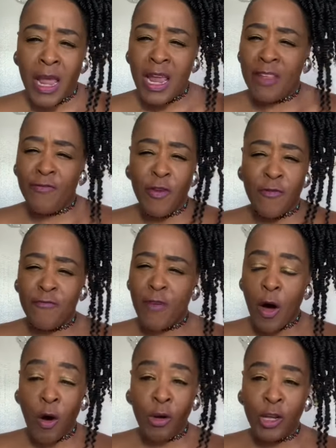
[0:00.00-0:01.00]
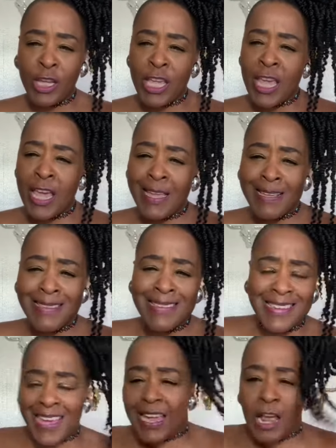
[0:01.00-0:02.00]
And if you fall again,
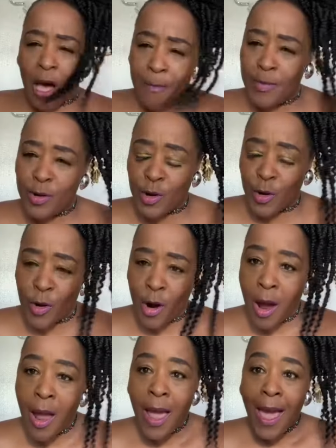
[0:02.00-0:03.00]
get up, girl.